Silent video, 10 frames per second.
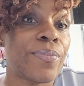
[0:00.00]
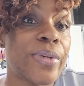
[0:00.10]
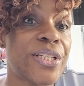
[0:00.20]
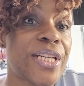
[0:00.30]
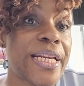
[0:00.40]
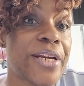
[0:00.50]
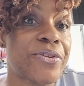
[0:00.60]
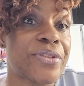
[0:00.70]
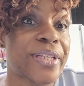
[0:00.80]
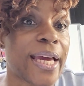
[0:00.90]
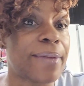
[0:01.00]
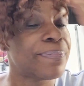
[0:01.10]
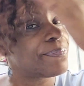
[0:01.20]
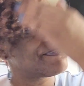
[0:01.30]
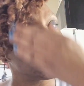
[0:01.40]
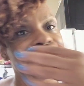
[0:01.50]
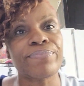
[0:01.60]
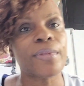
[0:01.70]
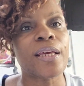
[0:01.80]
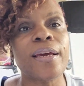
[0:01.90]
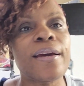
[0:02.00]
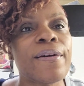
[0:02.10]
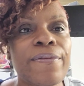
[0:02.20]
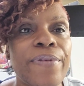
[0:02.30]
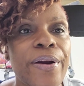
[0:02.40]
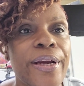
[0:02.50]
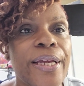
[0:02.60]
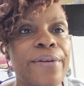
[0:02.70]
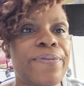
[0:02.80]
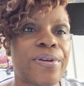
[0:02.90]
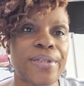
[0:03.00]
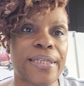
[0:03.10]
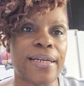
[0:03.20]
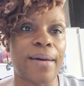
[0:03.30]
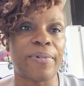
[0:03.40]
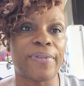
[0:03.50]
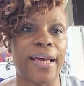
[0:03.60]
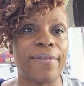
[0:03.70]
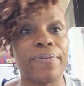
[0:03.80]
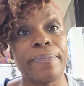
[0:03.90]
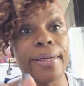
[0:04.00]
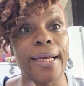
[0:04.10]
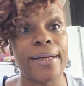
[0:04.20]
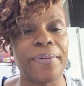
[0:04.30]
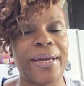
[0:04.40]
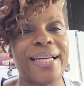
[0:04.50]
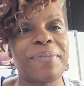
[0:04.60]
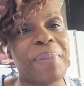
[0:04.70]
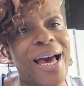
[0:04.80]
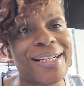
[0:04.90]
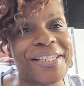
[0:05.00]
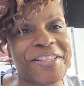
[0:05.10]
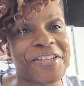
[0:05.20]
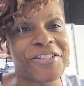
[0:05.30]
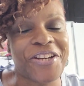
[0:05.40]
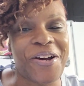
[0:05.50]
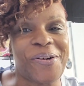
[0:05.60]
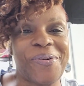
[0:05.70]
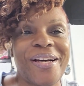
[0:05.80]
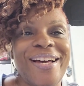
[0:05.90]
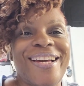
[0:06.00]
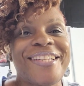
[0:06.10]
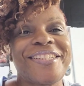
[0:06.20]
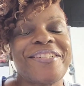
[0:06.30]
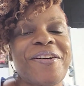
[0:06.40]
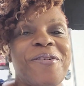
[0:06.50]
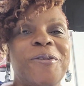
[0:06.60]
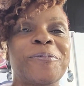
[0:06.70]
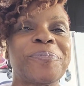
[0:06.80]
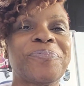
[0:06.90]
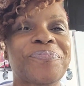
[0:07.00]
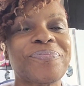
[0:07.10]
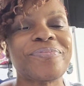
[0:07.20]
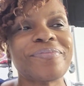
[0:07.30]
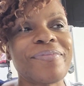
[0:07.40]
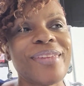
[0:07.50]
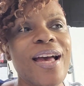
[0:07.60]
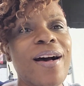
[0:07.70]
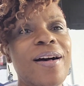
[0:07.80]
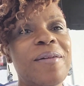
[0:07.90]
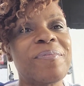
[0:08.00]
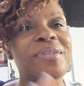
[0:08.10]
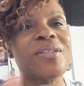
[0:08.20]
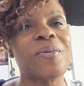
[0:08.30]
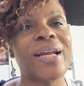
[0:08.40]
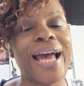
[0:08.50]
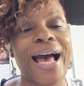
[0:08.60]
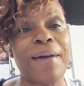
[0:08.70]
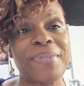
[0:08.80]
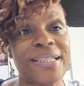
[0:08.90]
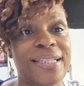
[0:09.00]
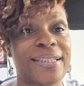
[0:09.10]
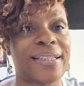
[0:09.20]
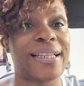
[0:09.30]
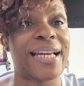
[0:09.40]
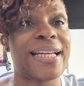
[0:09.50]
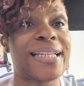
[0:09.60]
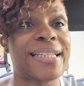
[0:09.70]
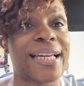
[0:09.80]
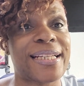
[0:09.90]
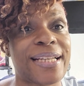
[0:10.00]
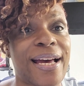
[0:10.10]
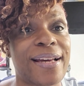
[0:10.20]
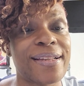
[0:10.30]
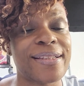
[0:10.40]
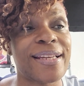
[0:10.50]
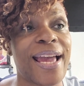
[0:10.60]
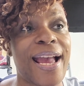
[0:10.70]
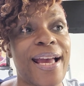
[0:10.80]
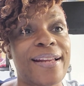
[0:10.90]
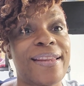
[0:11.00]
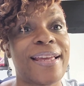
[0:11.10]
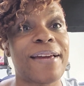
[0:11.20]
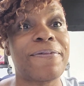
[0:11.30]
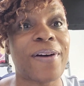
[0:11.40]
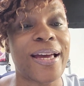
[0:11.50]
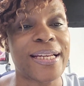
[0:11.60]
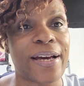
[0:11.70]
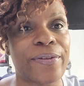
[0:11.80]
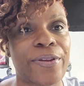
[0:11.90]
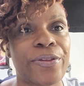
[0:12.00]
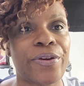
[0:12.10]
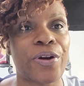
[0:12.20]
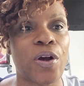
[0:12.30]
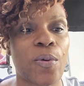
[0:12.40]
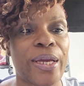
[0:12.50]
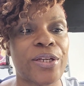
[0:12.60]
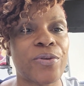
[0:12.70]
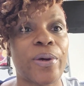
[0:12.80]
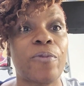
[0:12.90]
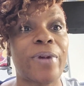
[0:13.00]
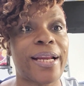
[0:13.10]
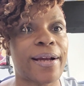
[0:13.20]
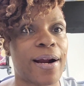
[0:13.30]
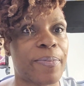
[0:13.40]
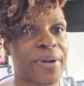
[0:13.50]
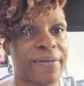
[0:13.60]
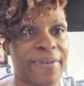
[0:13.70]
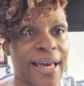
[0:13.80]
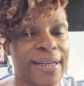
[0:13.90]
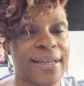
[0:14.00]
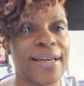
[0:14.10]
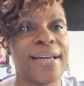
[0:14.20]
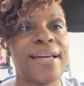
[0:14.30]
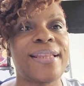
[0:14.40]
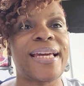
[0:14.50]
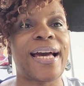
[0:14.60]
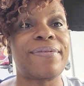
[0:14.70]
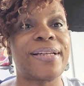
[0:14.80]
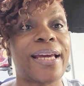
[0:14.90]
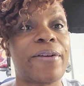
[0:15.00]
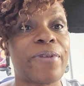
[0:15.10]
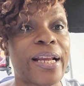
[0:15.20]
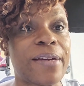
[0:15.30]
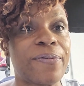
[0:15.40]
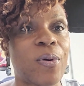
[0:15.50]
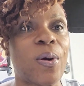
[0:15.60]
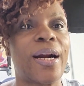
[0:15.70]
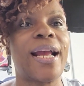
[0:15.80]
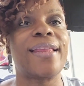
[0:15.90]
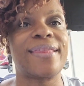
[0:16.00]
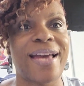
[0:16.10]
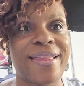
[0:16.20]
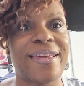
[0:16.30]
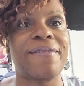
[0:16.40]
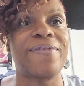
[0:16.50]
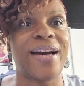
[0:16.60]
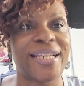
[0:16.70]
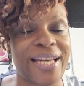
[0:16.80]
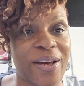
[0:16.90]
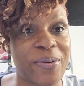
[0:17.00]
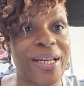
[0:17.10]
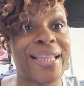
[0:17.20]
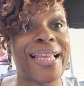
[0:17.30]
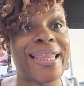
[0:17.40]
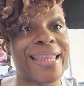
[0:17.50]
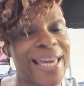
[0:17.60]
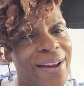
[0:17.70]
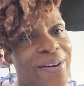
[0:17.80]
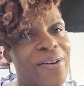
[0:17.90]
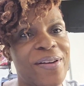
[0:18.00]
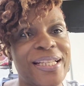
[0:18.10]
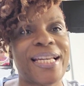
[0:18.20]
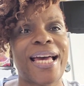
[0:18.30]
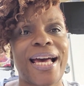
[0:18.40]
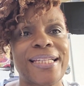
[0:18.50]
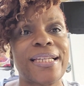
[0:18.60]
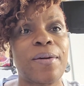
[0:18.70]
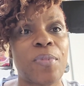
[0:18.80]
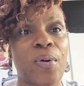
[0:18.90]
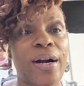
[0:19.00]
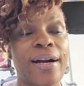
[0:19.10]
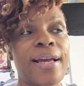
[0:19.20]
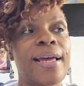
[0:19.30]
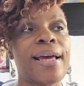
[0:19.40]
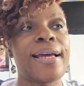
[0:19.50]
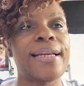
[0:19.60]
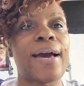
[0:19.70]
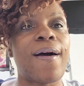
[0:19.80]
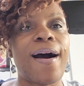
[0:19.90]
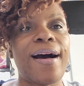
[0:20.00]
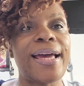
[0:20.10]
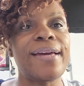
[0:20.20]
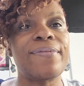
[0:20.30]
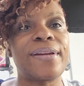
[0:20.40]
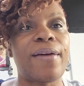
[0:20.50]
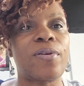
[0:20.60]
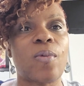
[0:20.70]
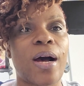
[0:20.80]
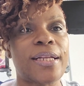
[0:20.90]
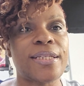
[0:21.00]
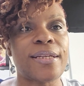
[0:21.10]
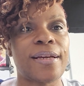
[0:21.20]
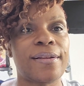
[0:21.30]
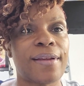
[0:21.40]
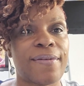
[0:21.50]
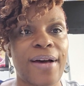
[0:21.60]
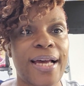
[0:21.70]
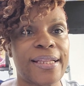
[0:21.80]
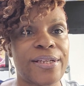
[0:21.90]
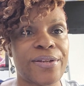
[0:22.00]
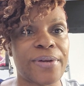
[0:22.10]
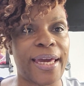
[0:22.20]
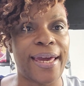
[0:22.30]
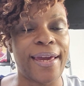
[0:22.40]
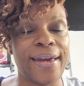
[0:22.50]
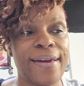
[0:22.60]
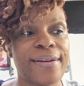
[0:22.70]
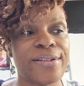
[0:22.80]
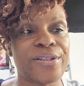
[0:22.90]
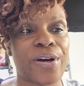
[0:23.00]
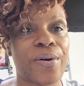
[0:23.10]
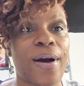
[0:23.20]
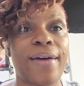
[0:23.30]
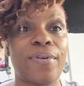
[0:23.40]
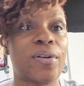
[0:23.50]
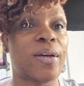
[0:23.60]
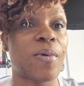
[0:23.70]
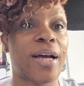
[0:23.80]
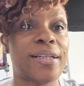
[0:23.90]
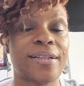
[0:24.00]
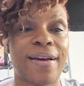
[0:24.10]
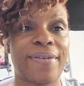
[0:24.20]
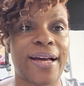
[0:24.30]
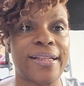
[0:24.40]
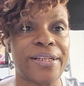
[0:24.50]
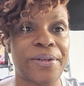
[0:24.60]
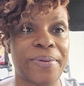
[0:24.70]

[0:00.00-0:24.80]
which teenagers get. Very confusing time of life. But anyways, back to the show. So what happens is the ladies get a text and they find out that they're going to a red carpet event they have to get ready for, and then they find out that they are going to Casa Amor. Now, I have never watched Love Island UK, so I've only watched Love Island